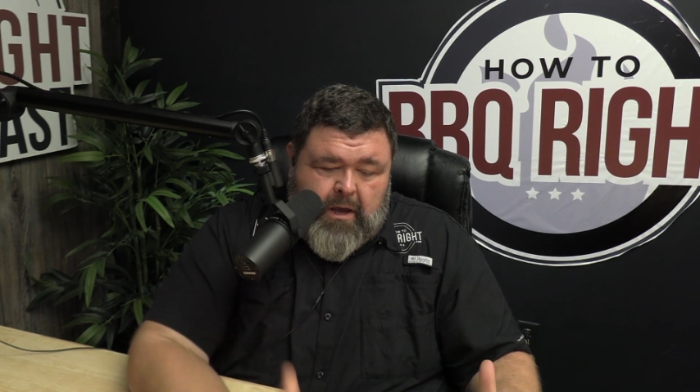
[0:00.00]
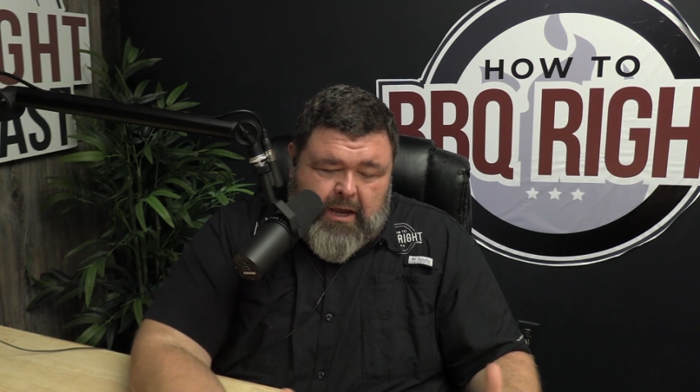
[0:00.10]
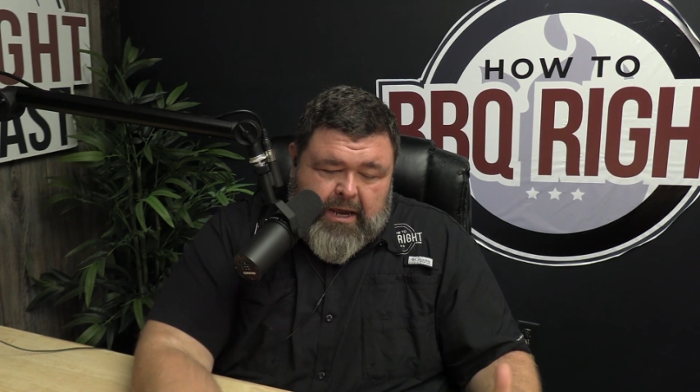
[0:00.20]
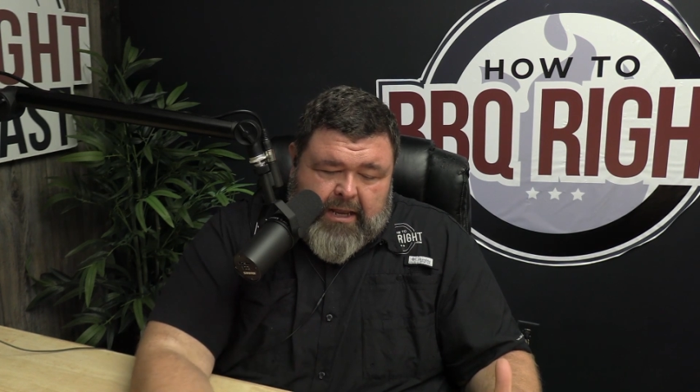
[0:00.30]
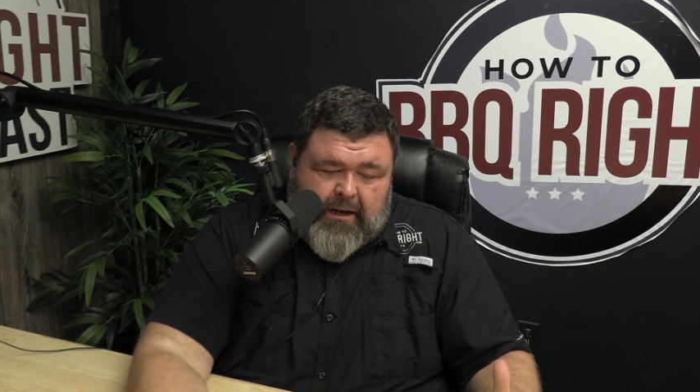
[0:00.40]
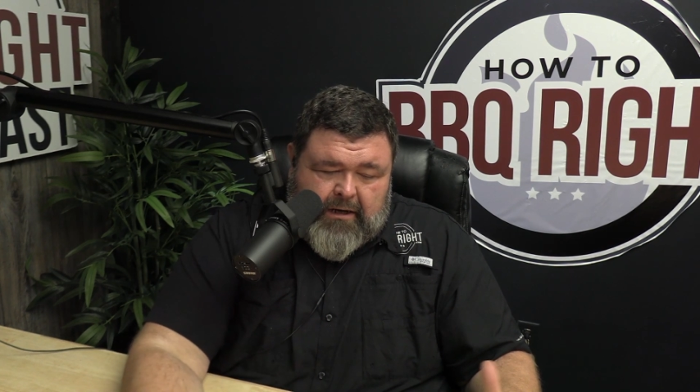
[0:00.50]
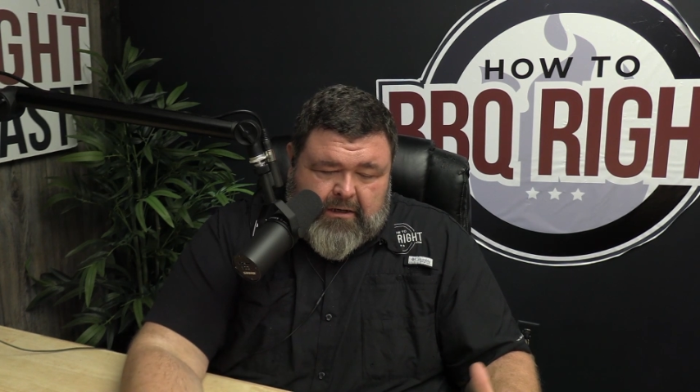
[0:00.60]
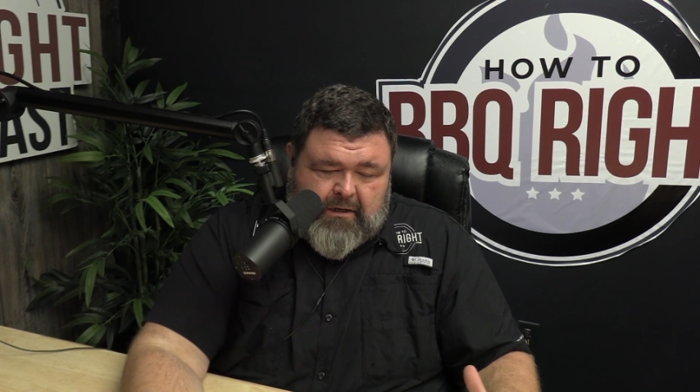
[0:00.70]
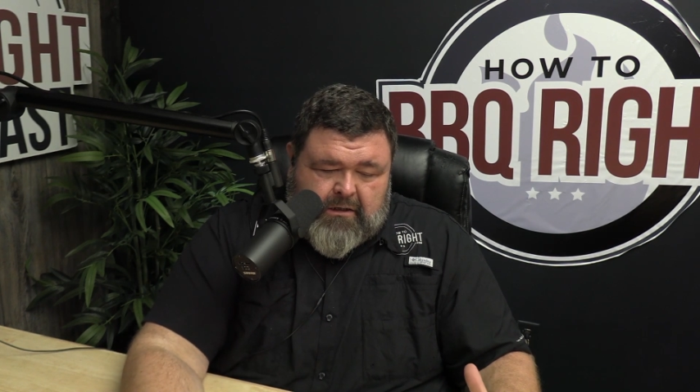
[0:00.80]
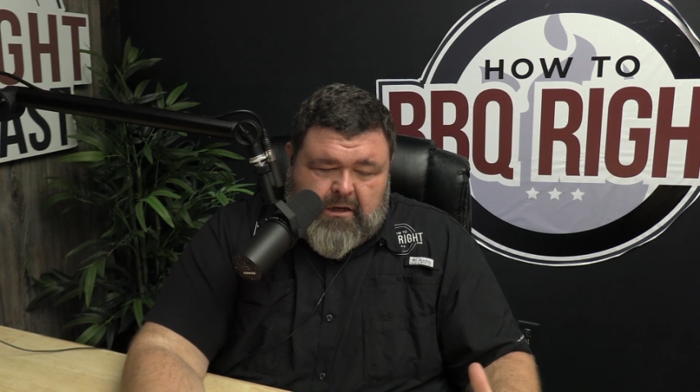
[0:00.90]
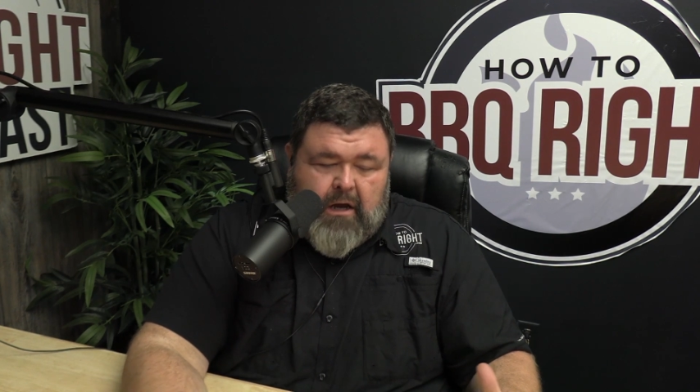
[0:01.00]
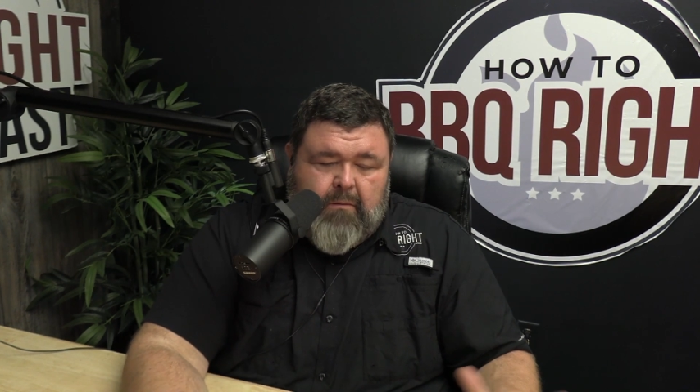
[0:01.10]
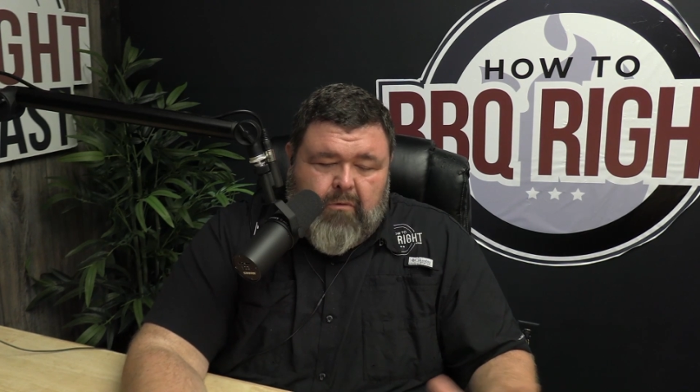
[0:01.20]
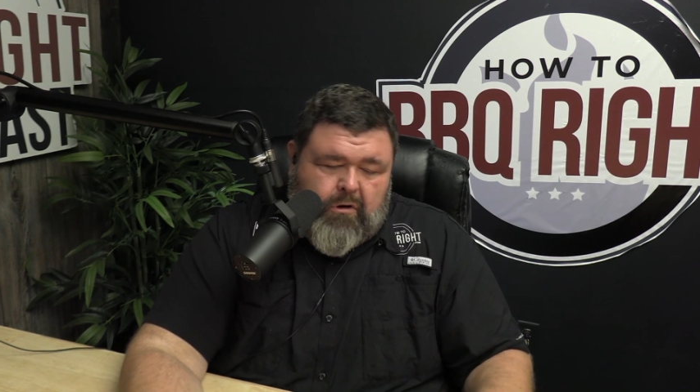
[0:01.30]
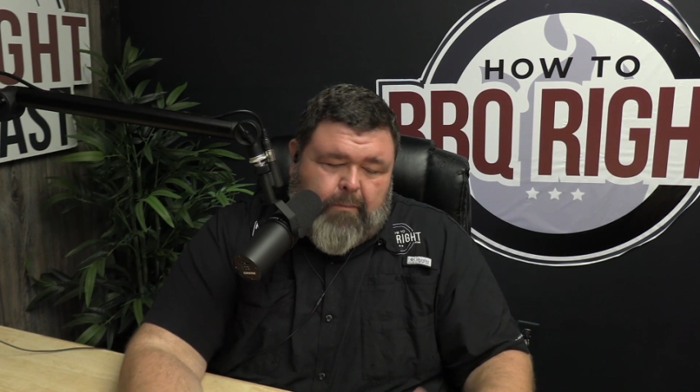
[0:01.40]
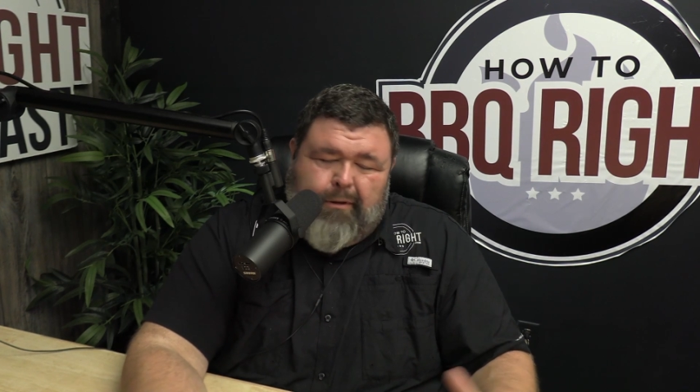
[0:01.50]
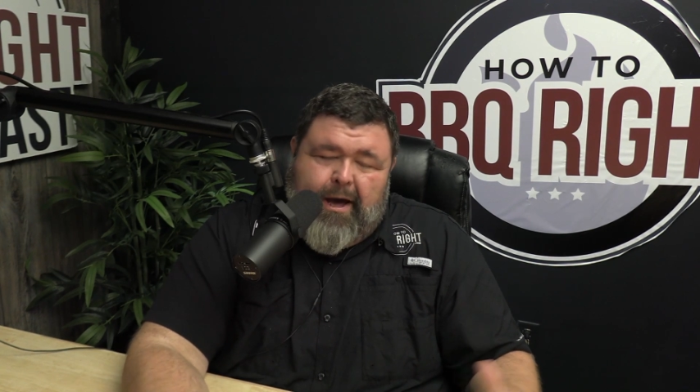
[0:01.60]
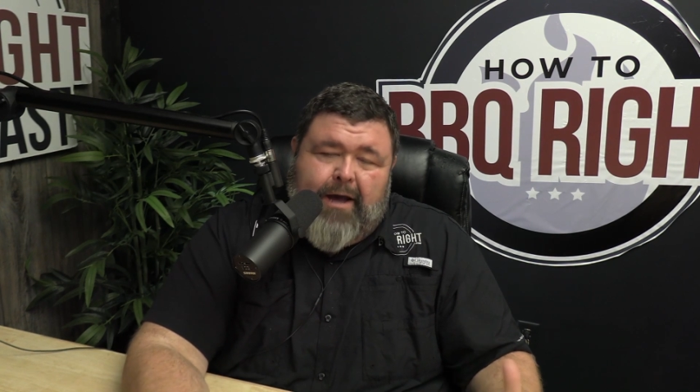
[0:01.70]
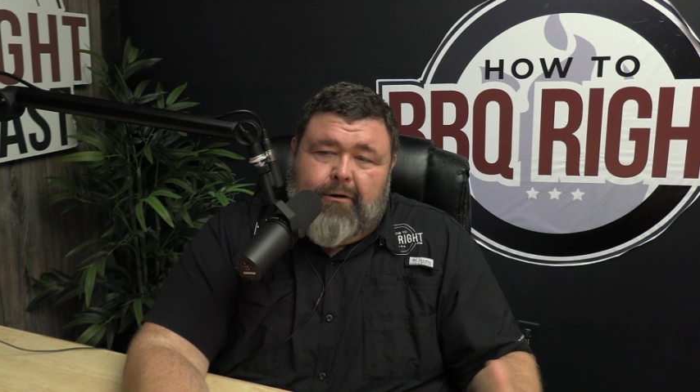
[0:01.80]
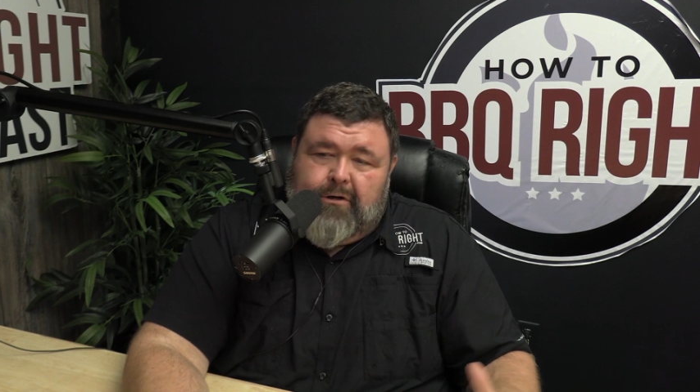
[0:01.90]
he had like this cut and border
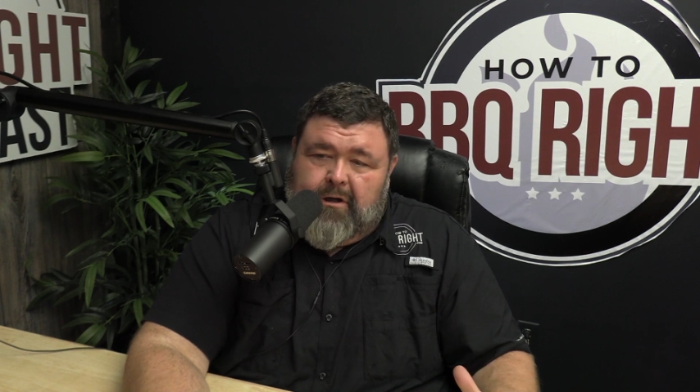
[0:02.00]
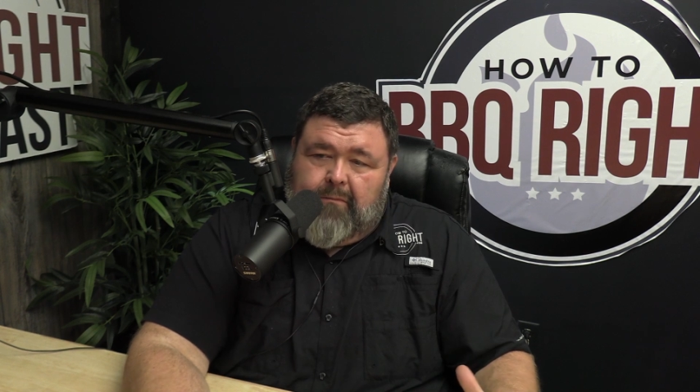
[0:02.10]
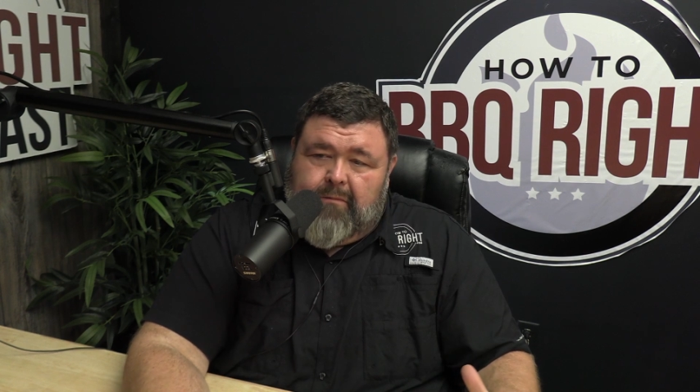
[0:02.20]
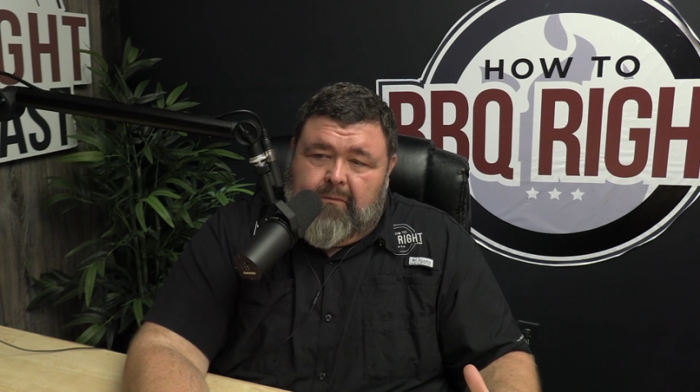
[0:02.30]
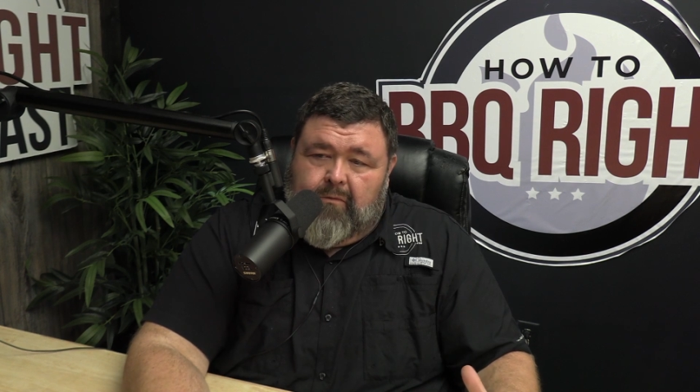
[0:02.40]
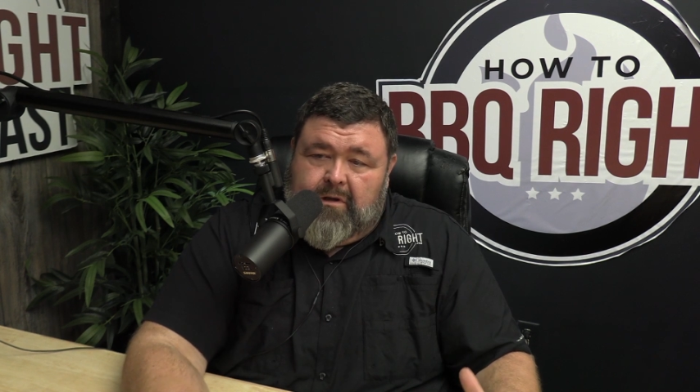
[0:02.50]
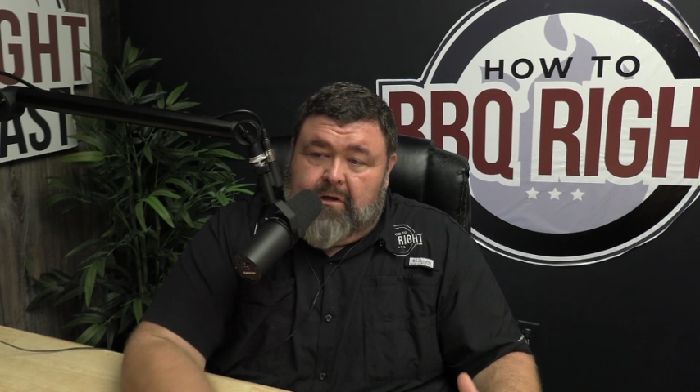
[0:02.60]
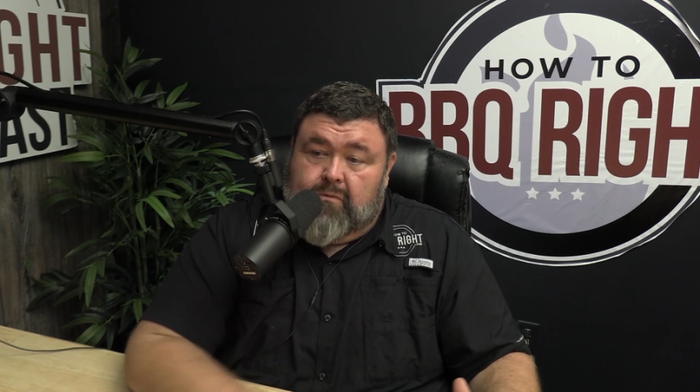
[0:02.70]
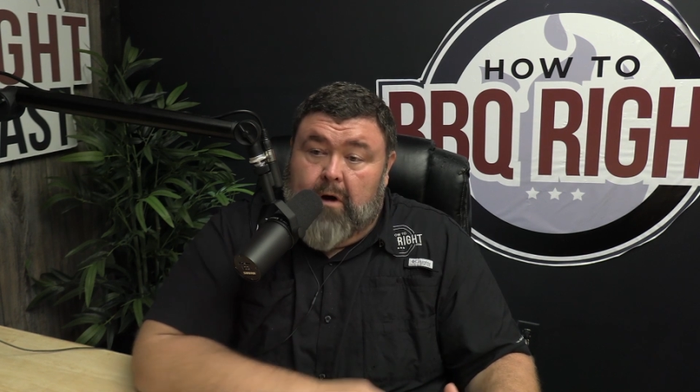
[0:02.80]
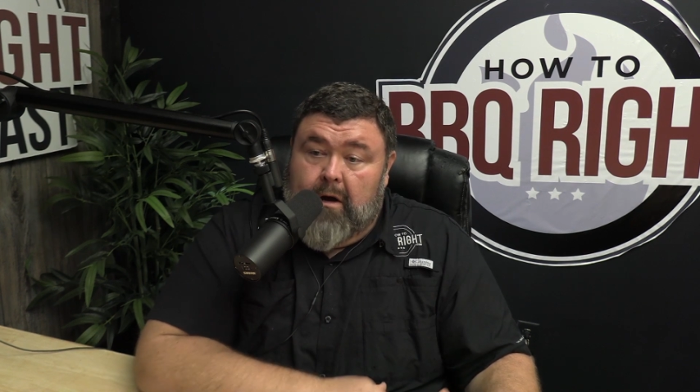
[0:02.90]
platter or something with his